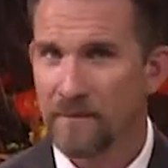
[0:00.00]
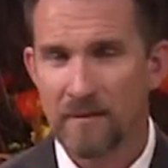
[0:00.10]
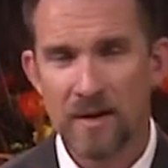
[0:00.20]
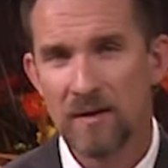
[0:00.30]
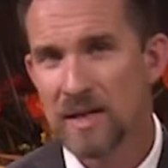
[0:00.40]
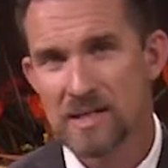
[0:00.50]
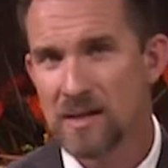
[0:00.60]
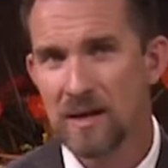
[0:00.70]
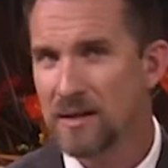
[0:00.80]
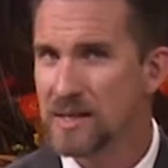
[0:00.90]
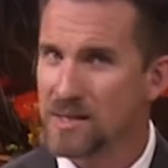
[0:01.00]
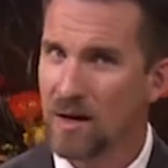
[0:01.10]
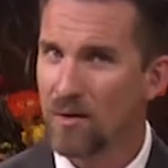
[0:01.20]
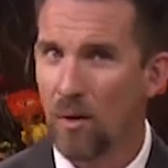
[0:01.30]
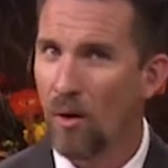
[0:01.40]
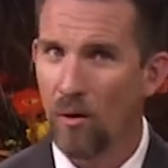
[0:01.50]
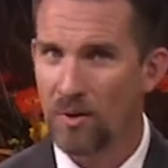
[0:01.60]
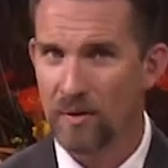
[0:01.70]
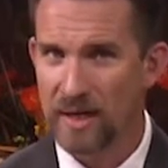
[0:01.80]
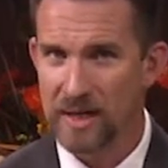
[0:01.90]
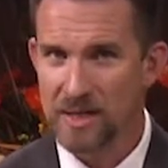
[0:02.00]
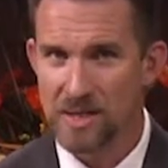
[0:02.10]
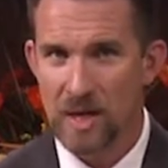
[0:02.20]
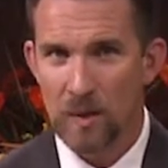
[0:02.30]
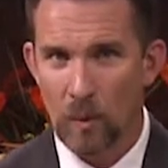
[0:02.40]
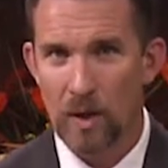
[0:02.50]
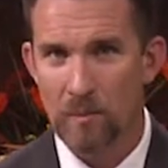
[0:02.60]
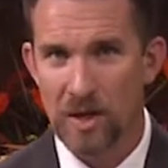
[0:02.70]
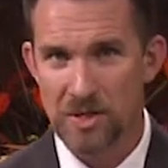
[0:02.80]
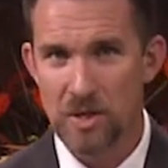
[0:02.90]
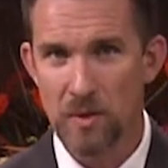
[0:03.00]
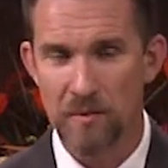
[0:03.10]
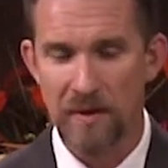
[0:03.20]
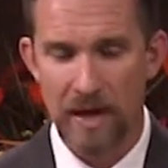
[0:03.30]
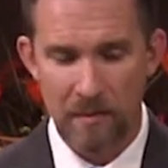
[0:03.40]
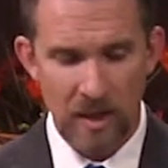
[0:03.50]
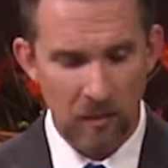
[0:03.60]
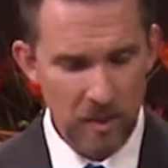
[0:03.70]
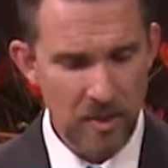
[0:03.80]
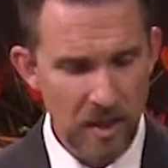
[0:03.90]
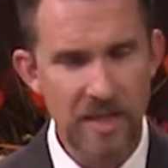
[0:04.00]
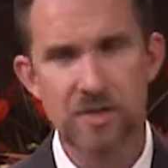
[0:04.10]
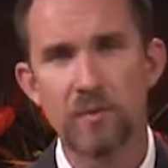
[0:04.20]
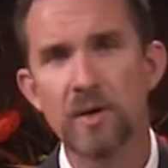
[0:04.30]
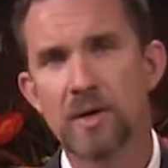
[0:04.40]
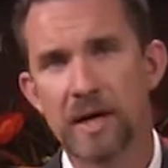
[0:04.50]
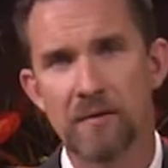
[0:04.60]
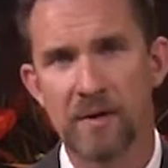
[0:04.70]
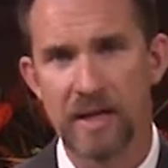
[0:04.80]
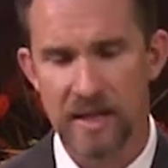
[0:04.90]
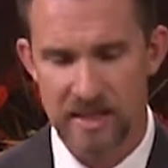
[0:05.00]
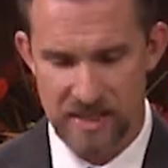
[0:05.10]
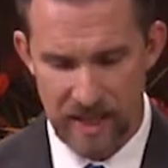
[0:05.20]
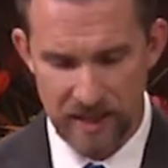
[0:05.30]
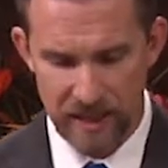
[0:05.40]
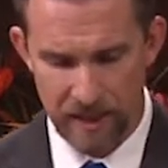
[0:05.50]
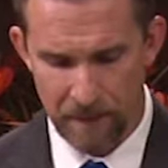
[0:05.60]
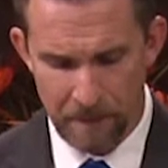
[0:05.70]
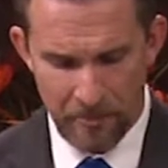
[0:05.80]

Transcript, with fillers: Well, no, that's not, that's not all there is one must do. In fact, I want you to listen real carefully to this idea.